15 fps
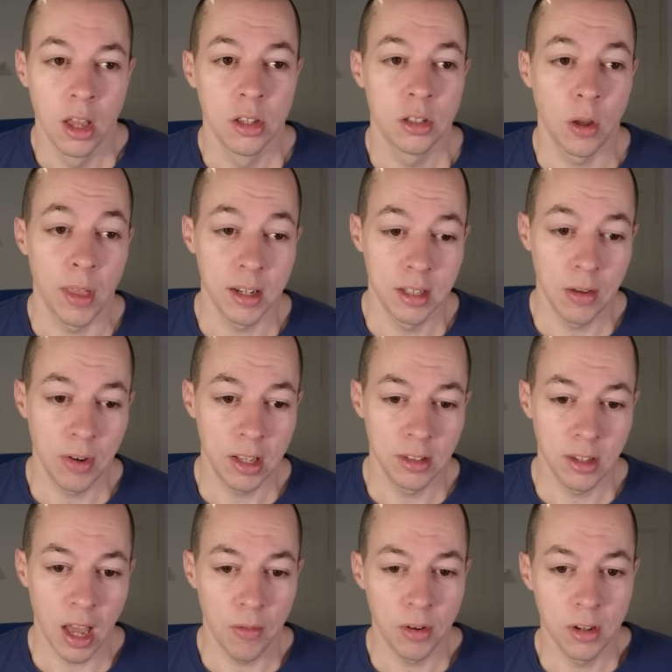So that's
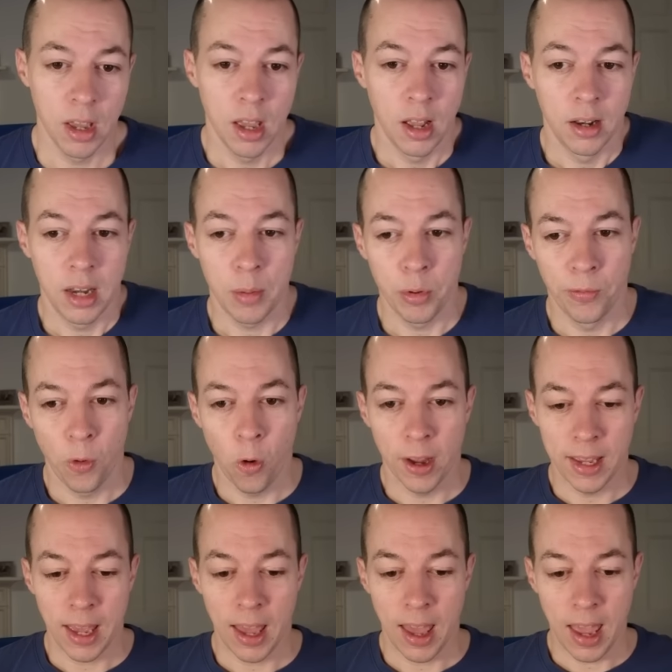dividends covered. Now, before I
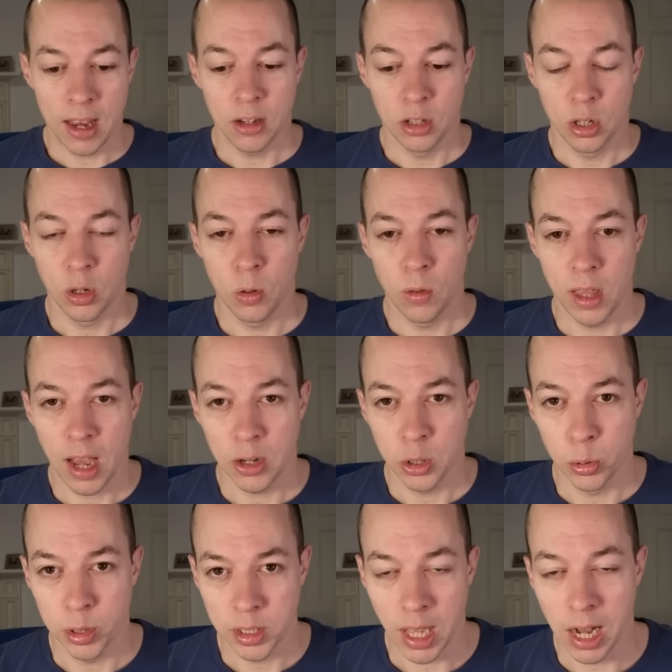get into the
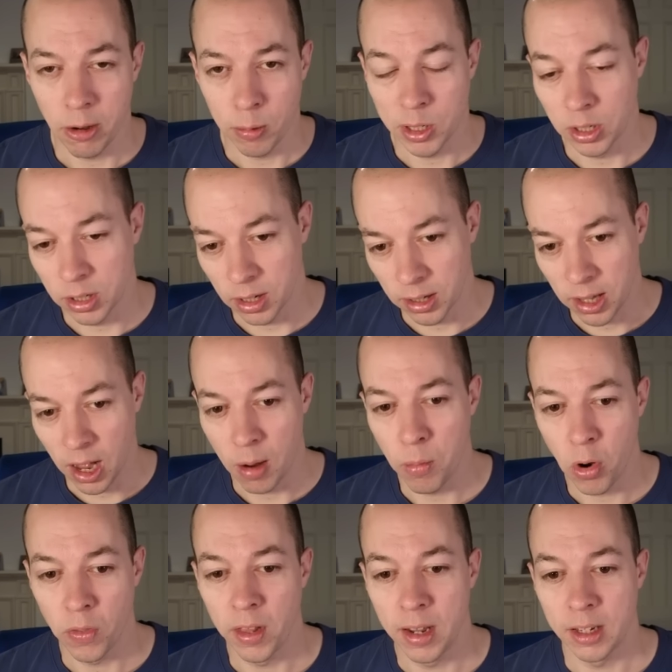actual salary, which is going to come
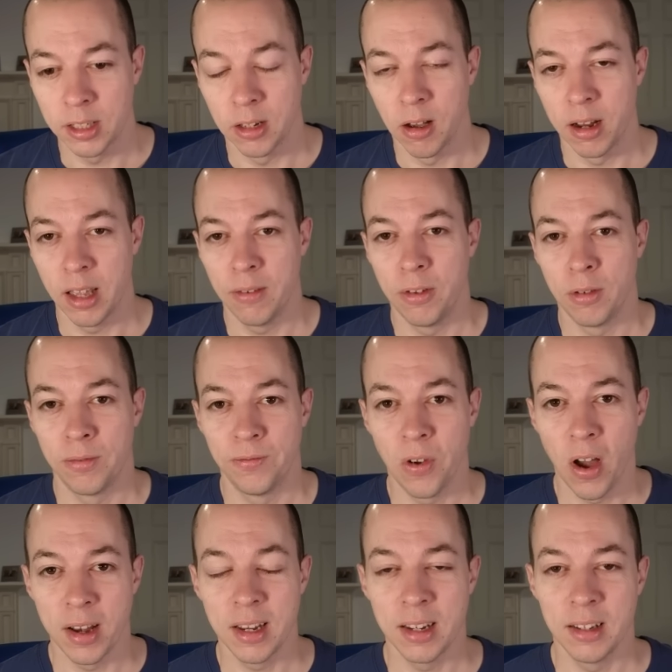on the next slide, if you're
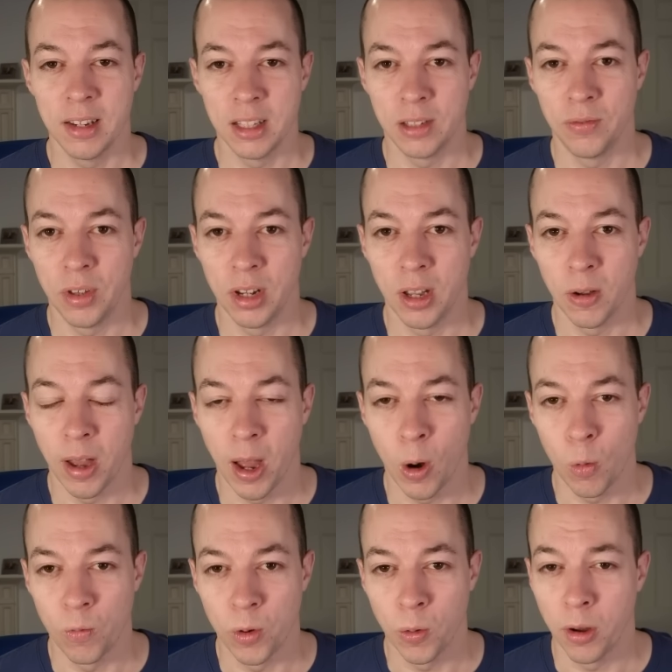finding this video
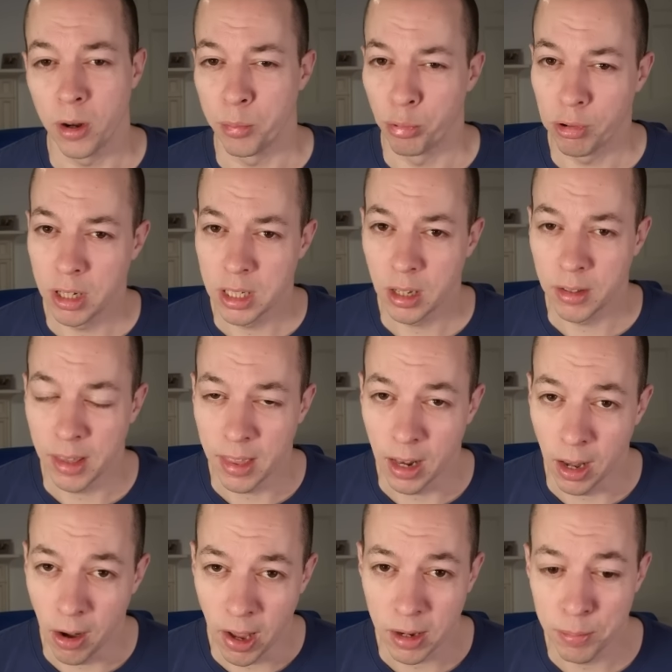helpful, I'd appreciate you hit the
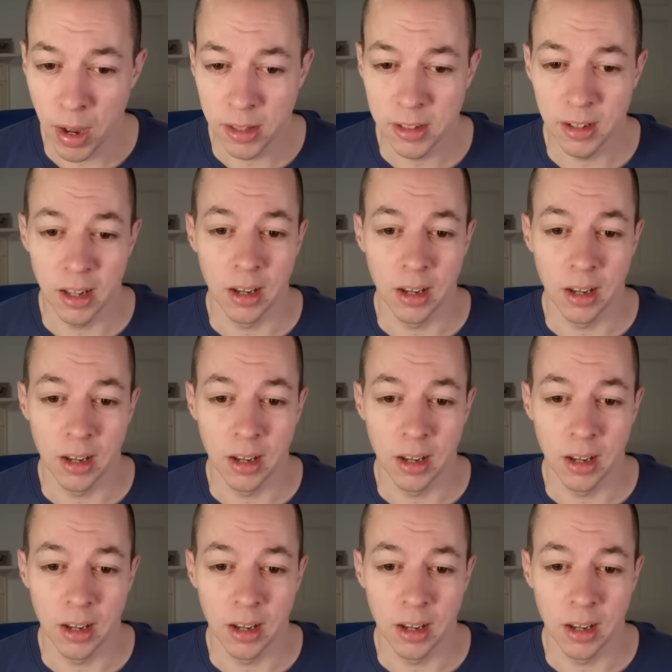like button.